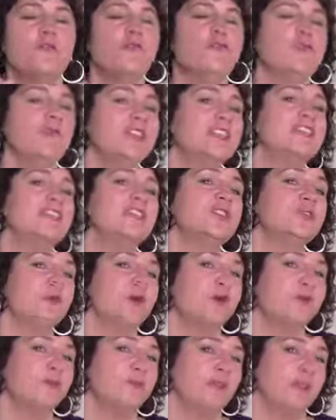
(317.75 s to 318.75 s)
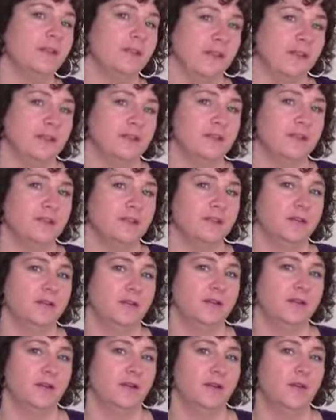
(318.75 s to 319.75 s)
listen to our feelings.
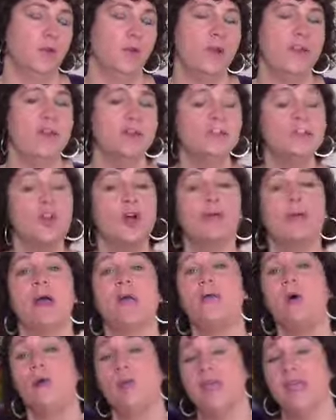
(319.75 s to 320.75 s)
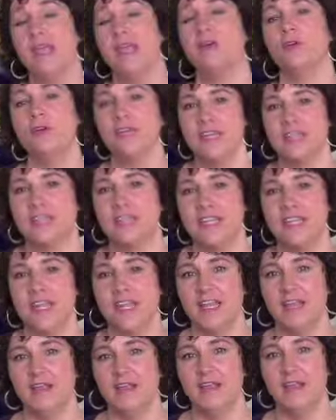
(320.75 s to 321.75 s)
We need to go by what we hear and
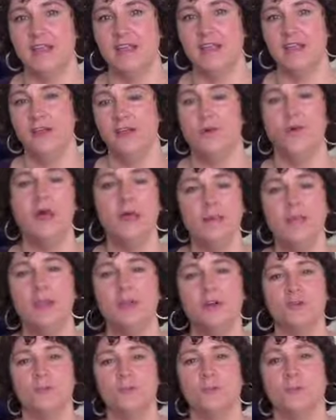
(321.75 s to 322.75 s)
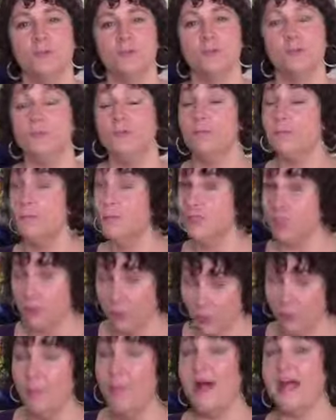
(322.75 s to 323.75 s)
see. Well, I'm here to
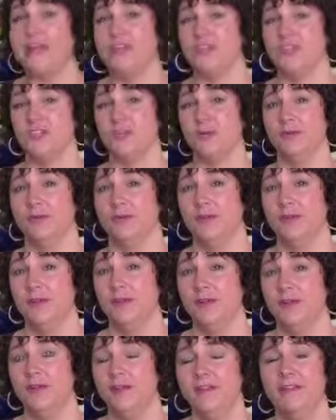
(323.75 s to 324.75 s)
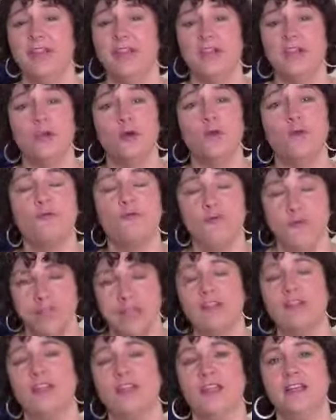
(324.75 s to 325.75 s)
remind you that your
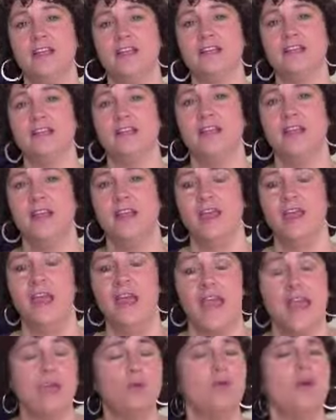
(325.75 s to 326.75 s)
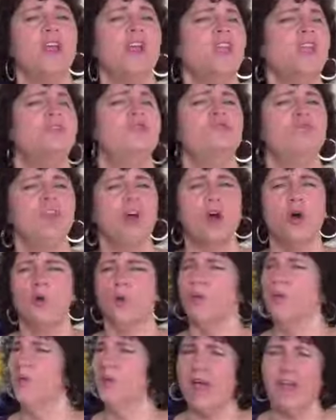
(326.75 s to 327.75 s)
feelings and what you
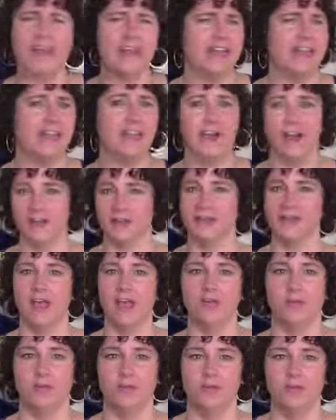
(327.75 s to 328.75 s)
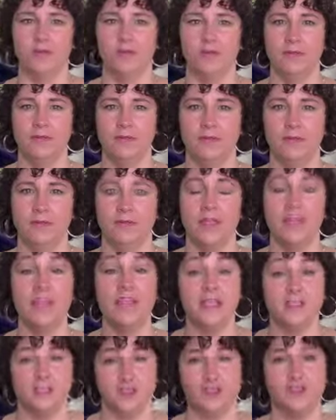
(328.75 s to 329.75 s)
know at a gut level
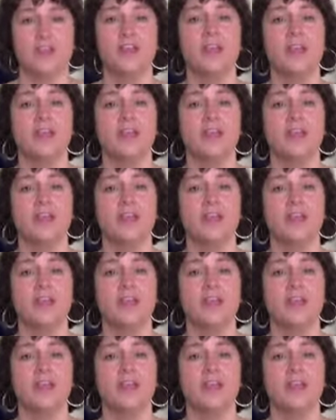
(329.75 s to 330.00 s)
is